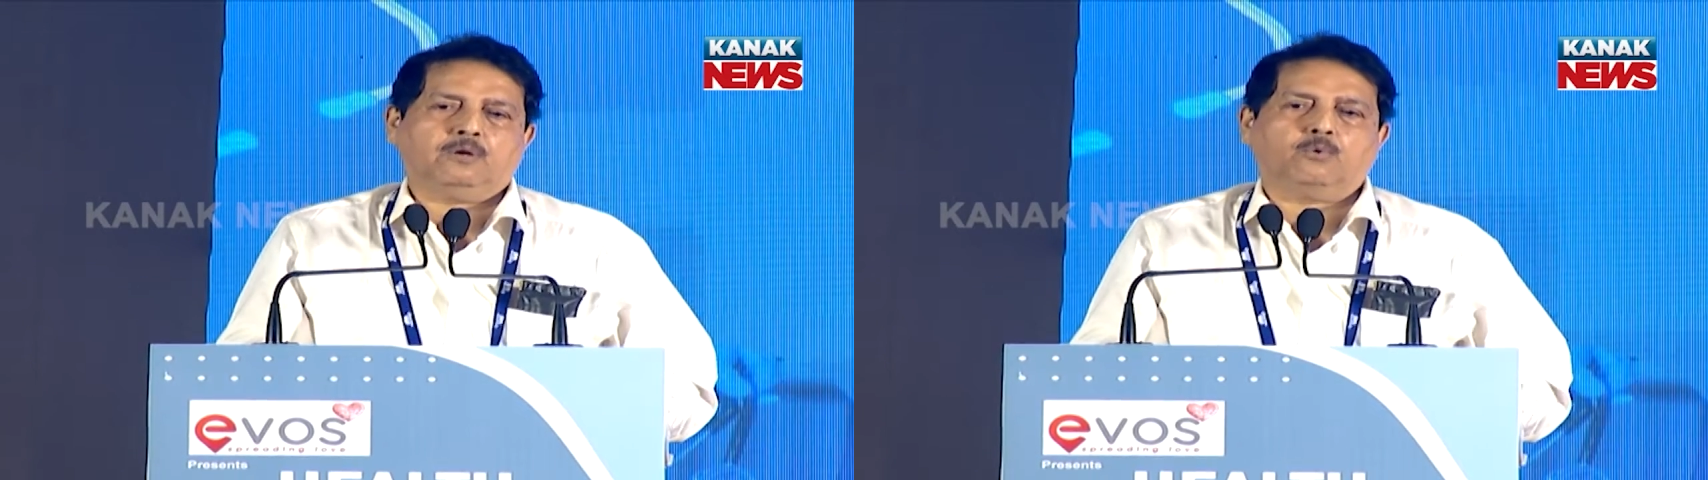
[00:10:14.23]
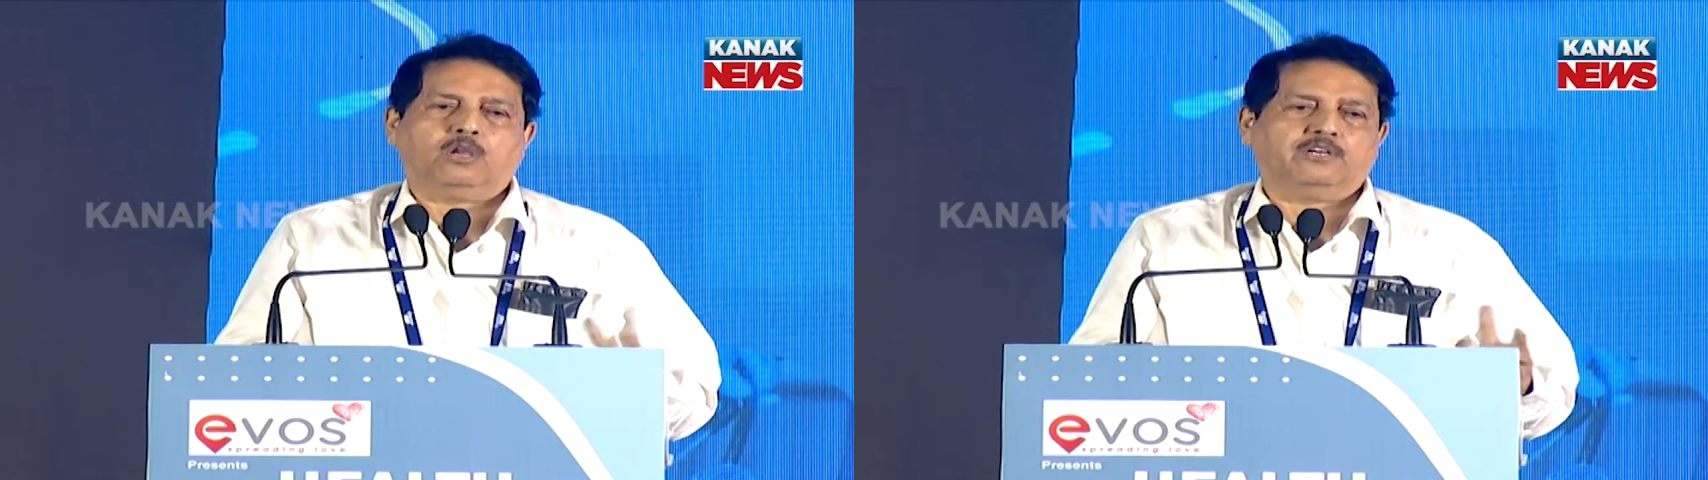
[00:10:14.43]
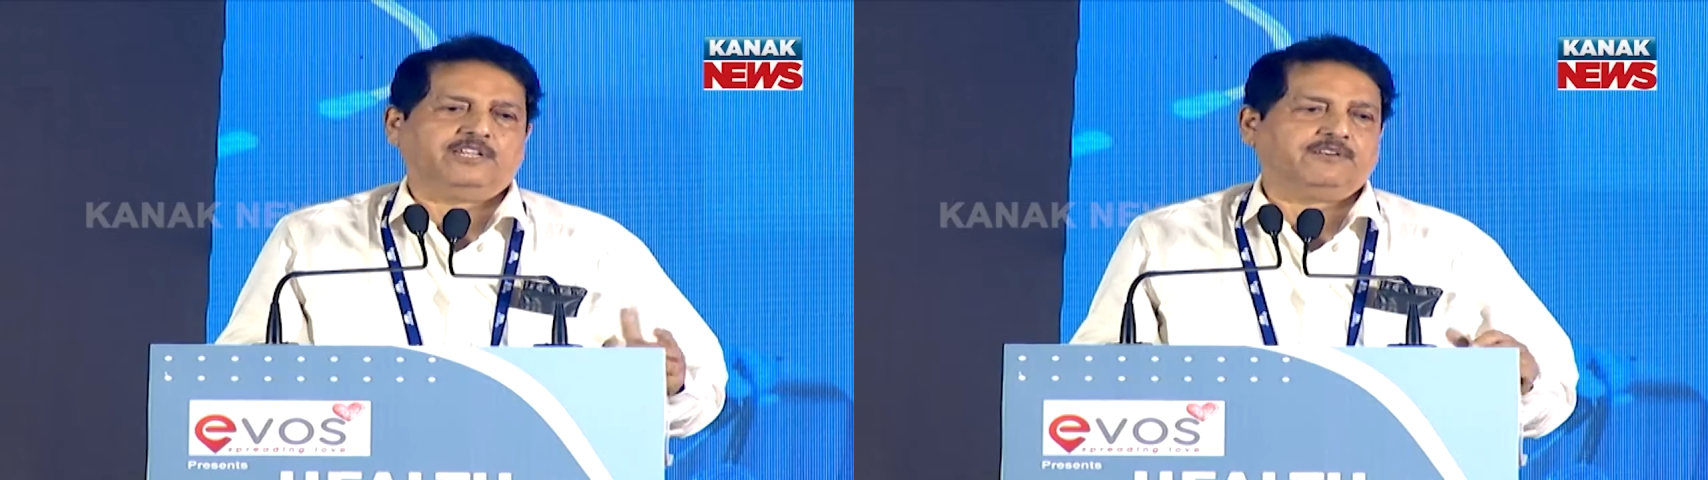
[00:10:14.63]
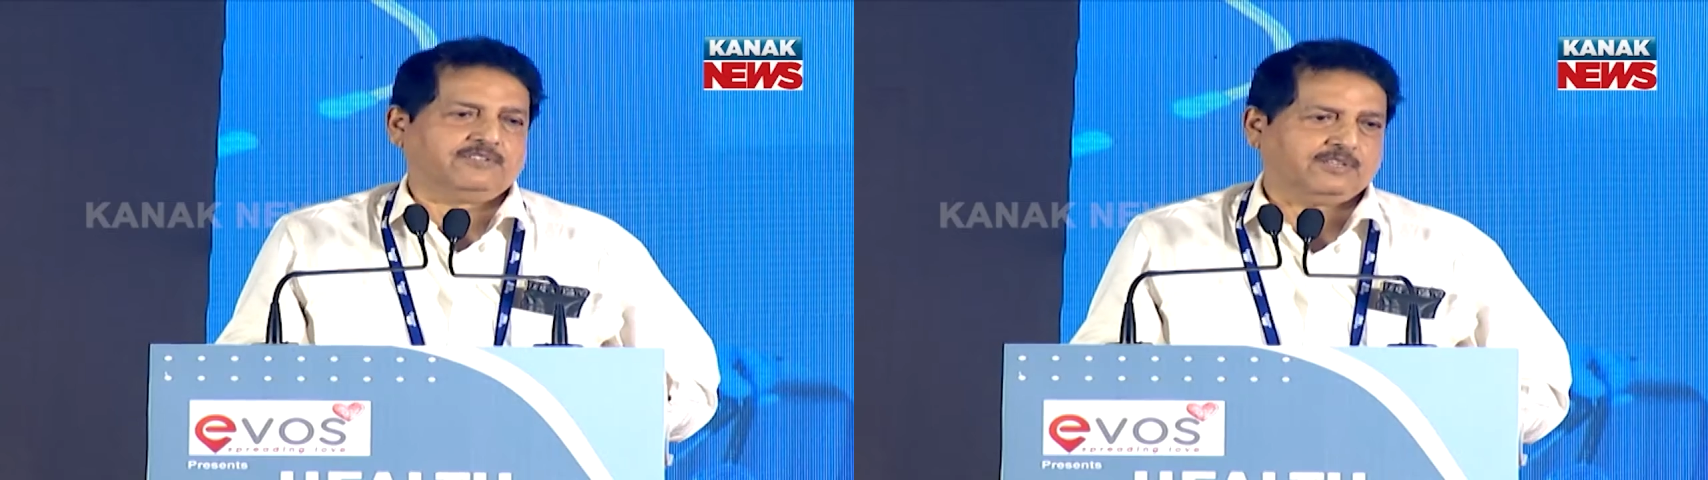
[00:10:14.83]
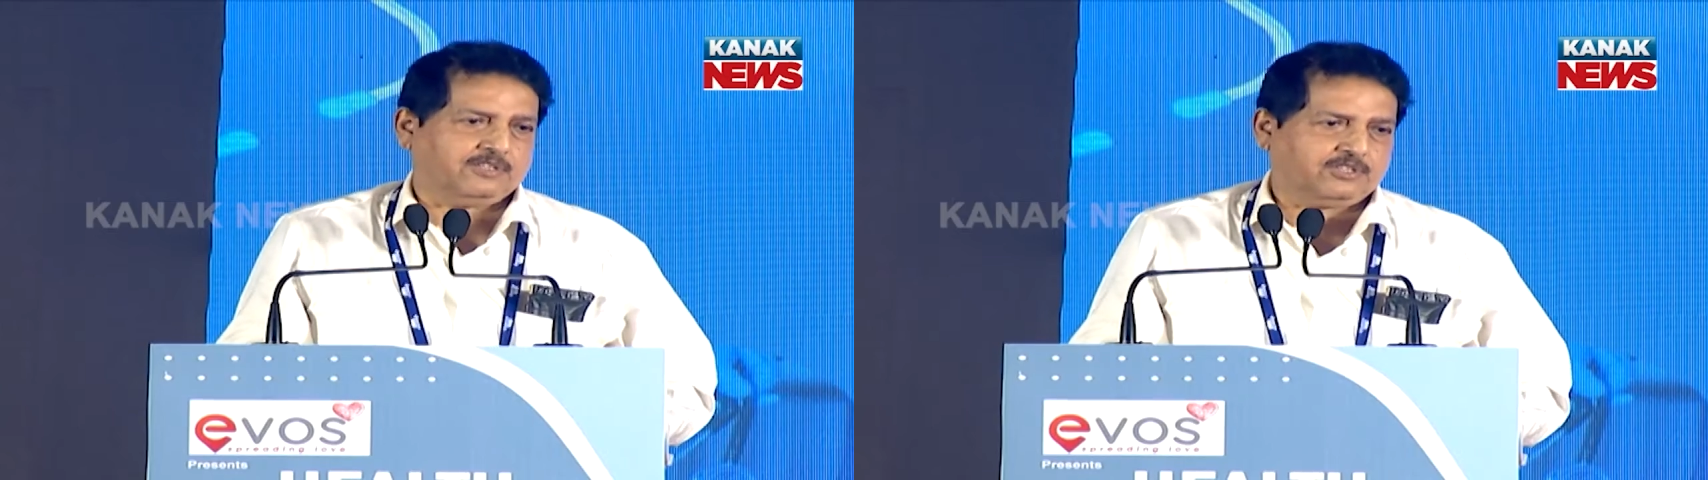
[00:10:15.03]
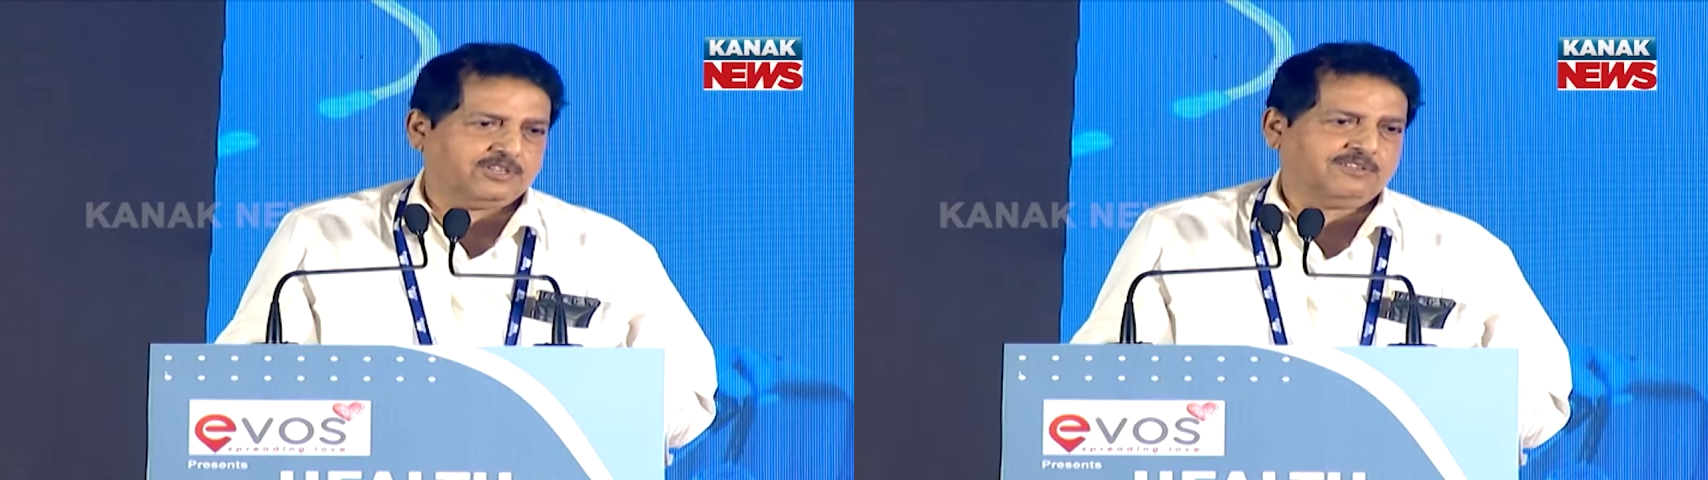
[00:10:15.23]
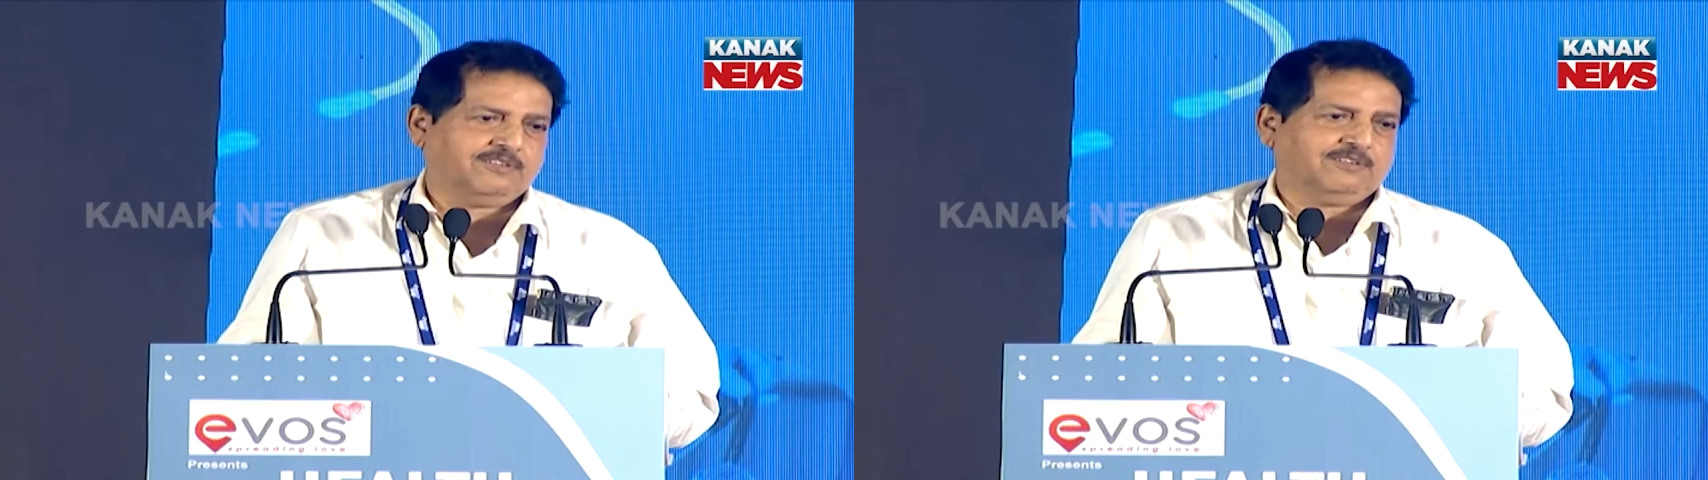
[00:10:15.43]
quality research.